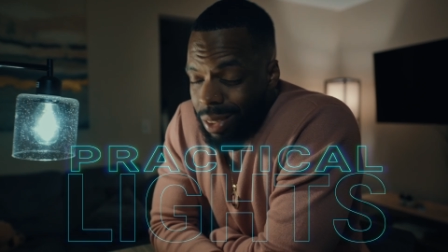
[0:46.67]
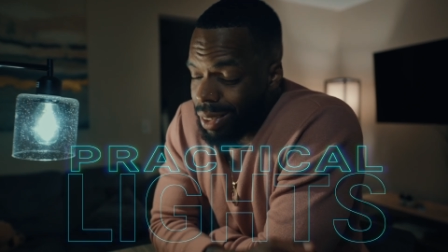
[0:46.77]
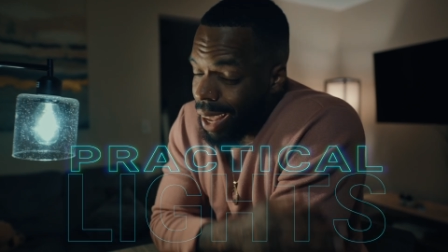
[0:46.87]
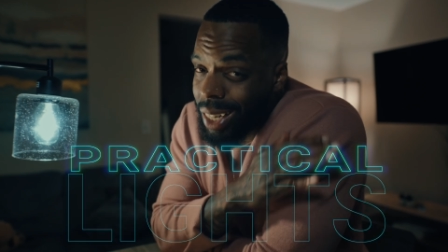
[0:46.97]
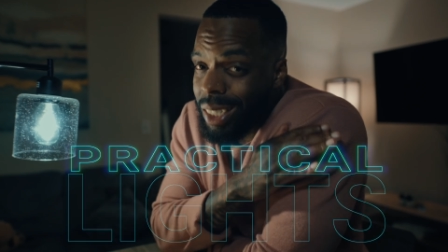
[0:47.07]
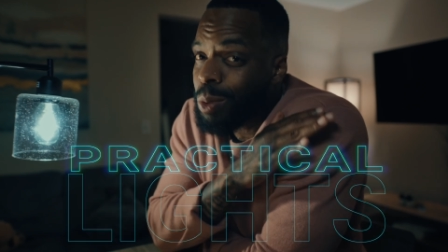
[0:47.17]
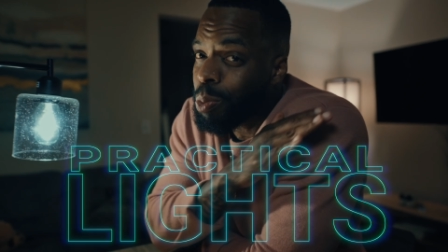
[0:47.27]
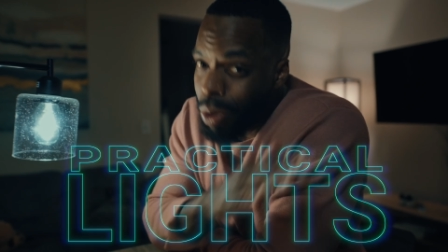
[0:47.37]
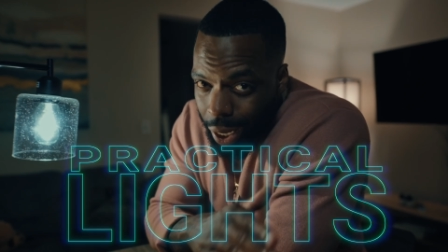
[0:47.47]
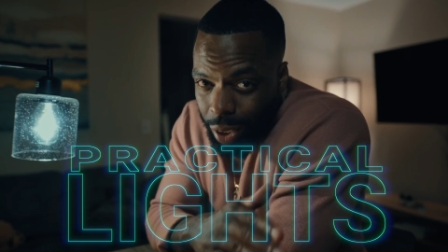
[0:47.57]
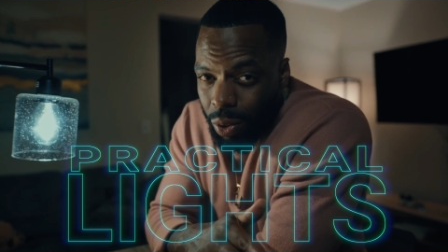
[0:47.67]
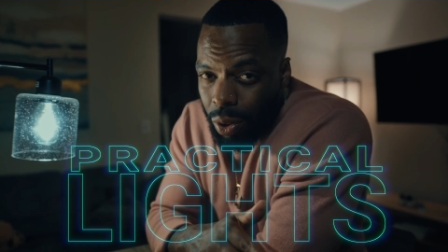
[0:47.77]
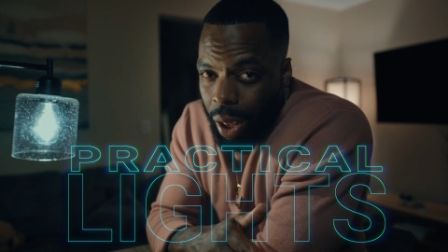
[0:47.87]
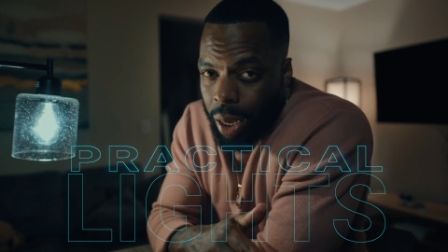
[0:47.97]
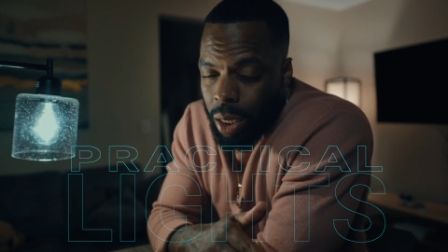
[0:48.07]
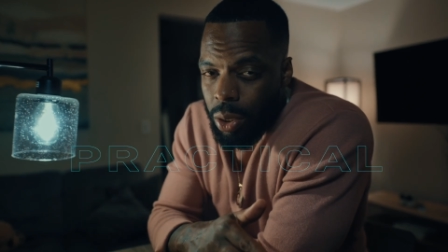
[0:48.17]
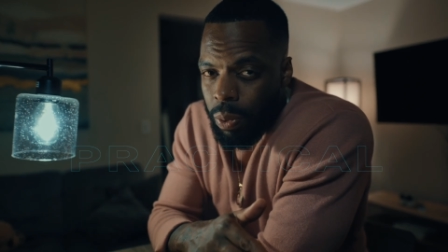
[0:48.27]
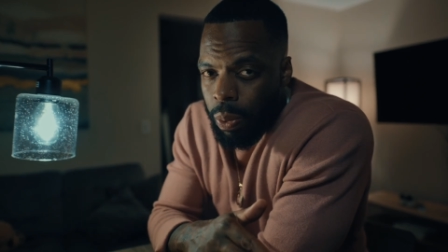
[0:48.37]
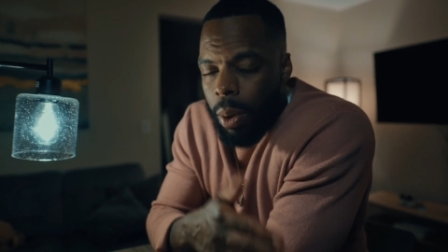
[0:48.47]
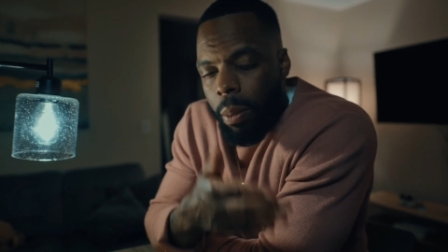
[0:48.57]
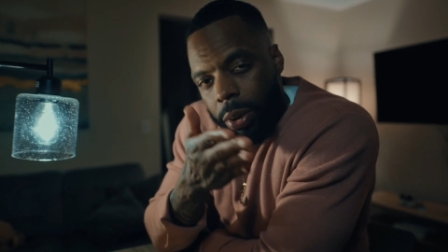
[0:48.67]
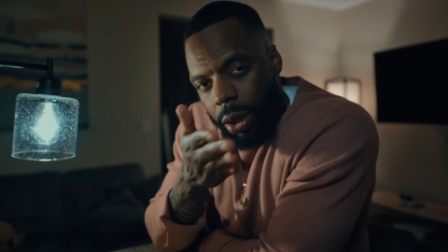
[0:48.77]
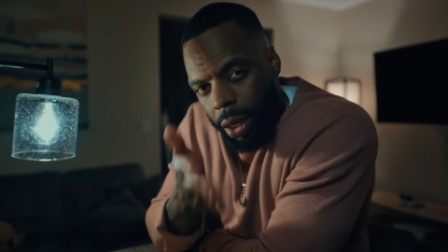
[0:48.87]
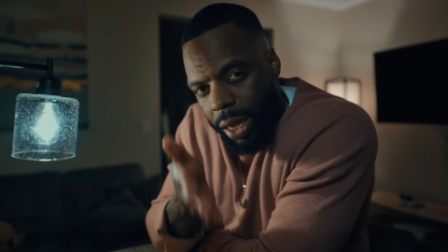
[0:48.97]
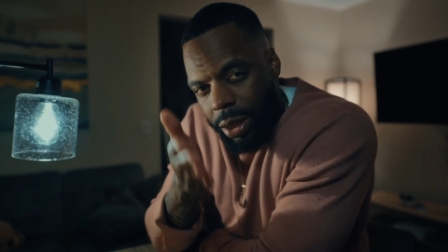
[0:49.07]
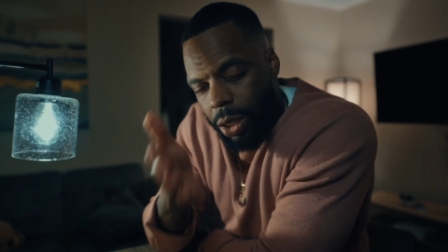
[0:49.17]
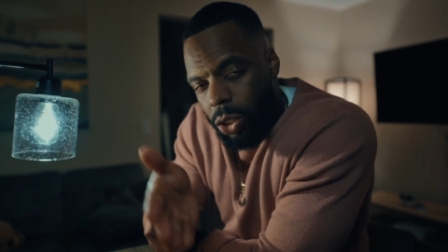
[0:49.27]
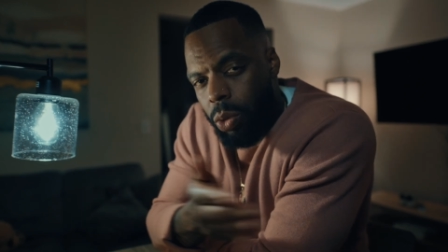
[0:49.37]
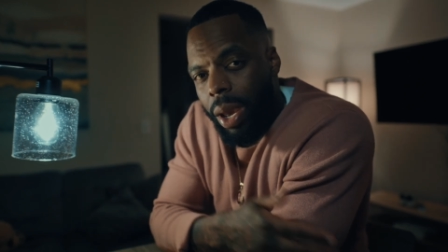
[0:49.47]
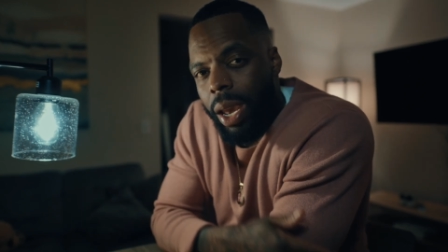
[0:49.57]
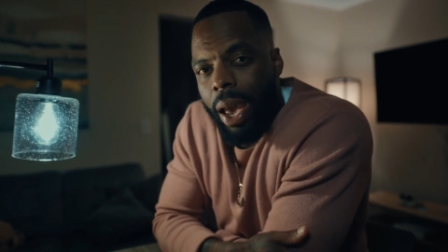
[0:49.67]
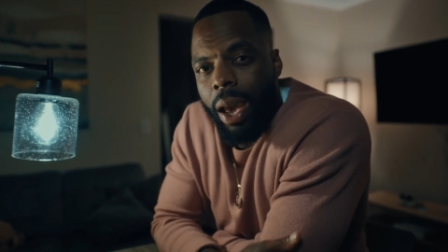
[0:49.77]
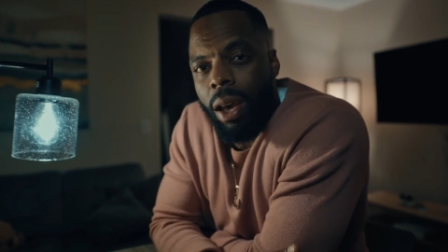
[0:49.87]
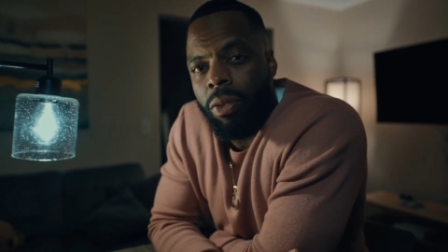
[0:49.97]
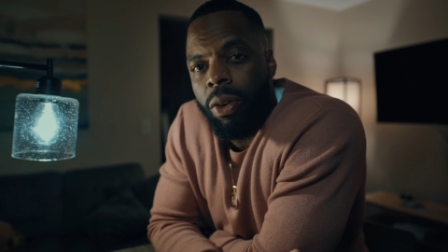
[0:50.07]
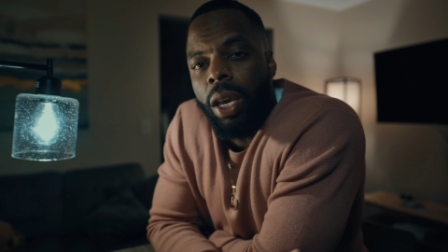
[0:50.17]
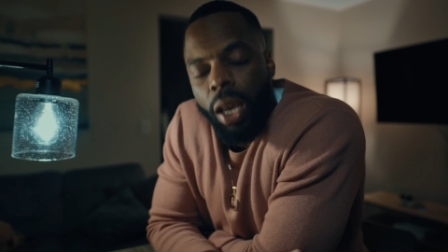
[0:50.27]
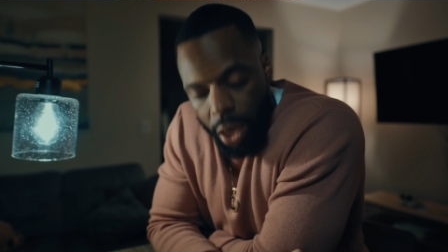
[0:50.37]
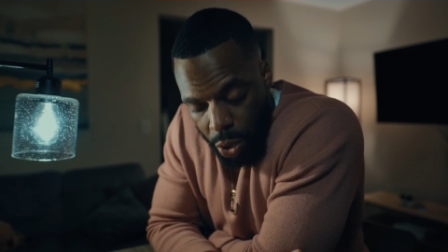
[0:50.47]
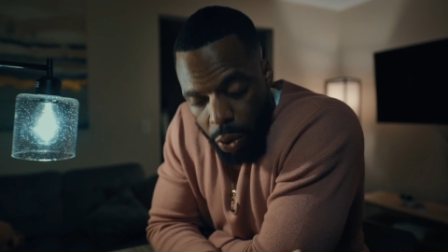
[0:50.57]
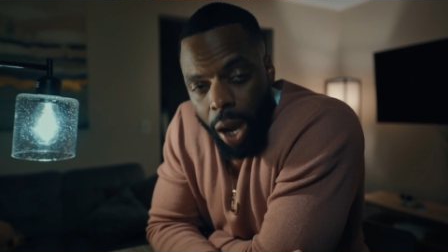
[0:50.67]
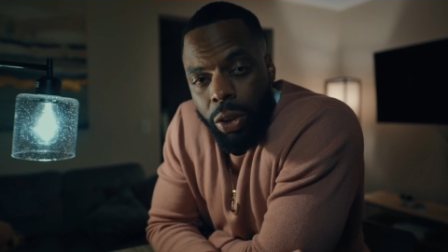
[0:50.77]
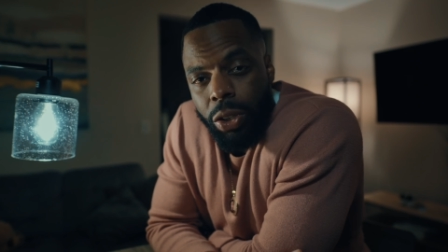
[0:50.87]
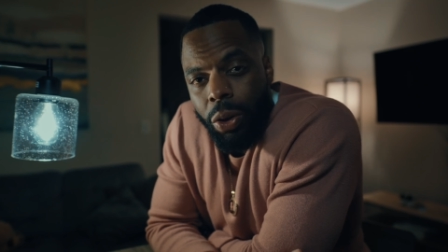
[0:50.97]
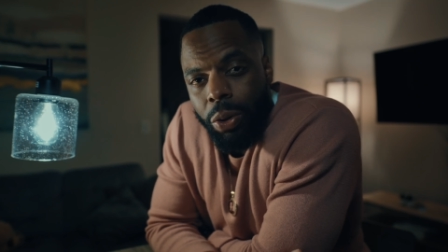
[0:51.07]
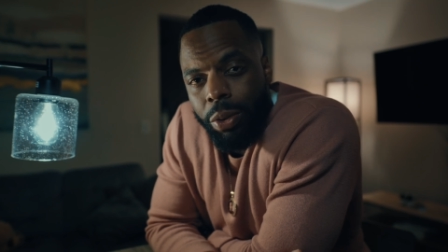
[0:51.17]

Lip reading: Not just practical lights, but the lights that you may have in your household.